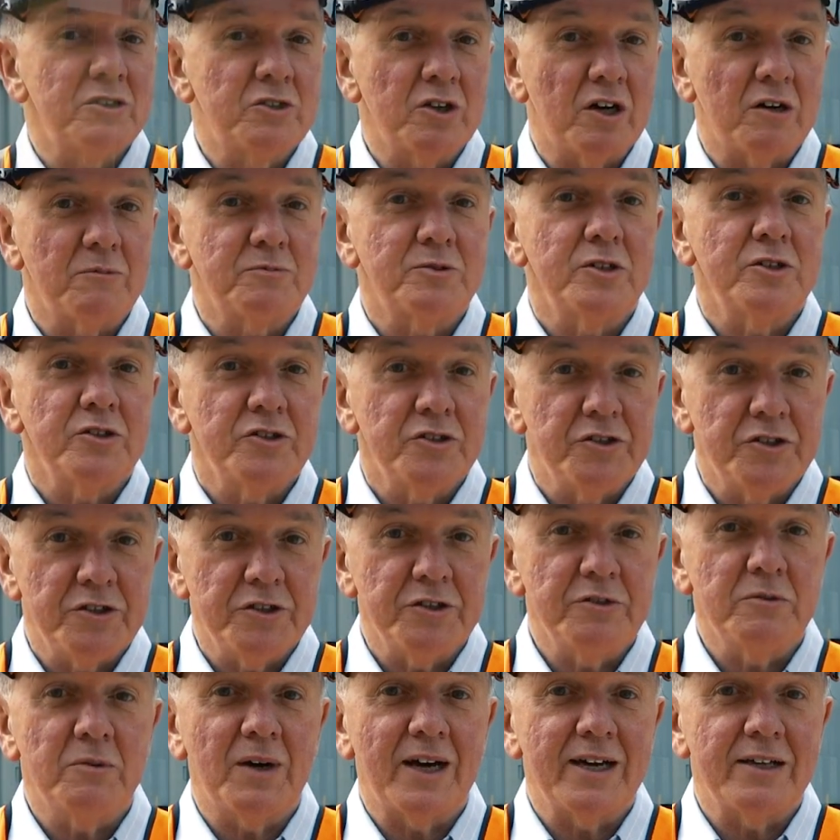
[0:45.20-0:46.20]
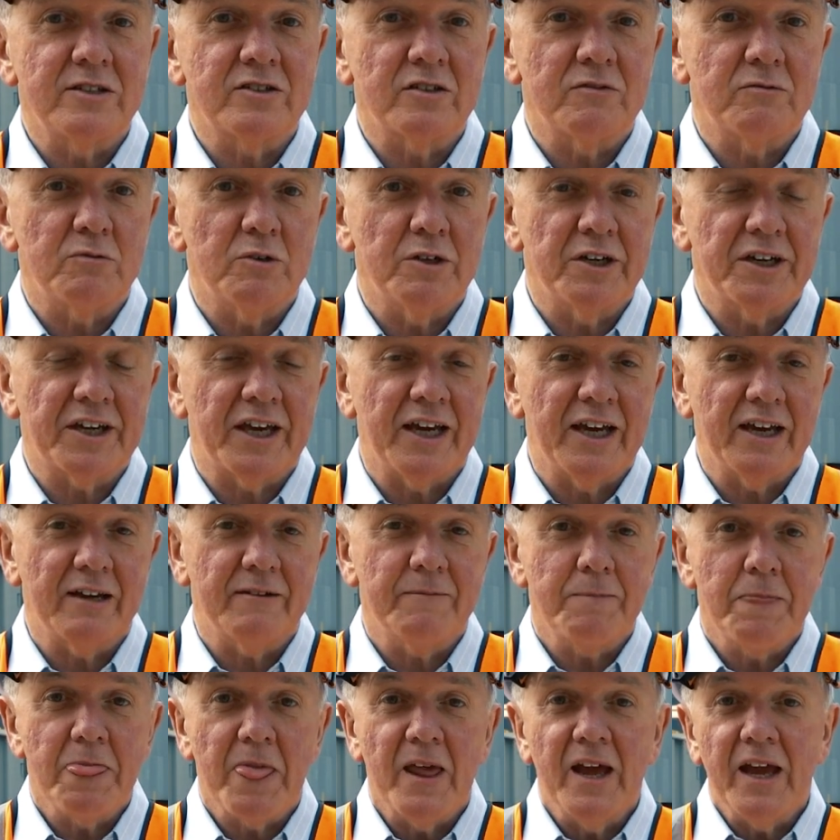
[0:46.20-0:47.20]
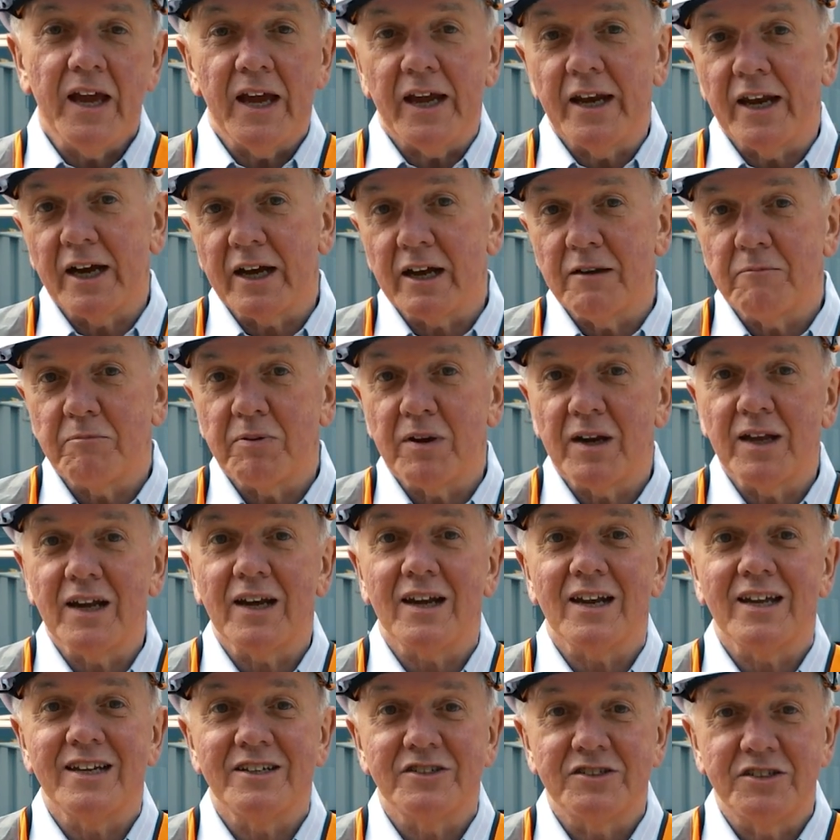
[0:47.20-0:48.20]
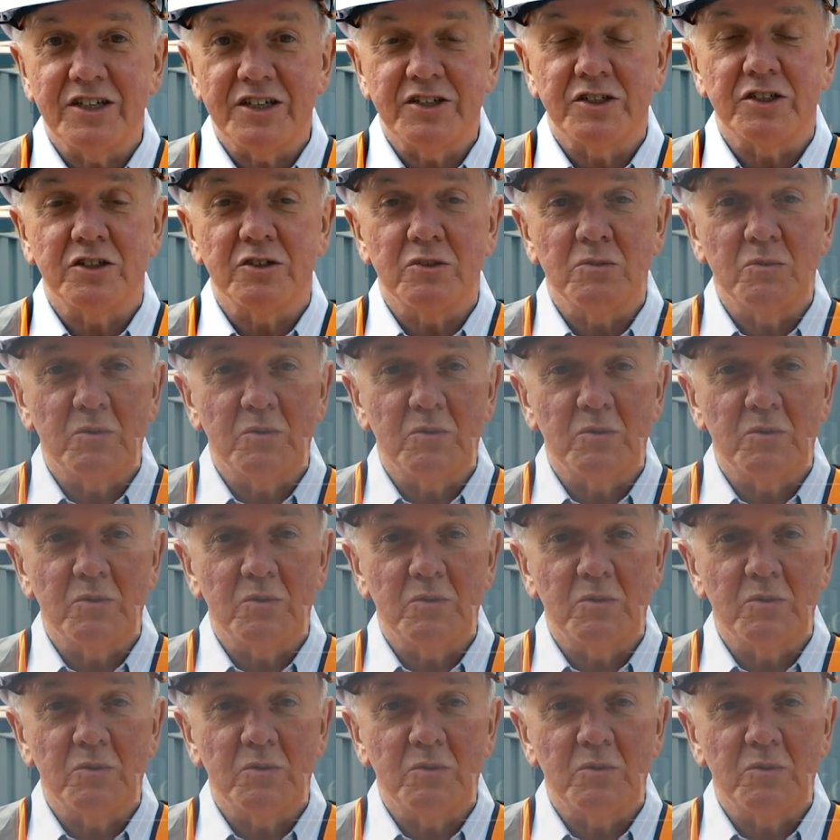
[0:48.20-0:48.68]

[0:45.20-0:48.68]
adopt new ways of working in a completely digital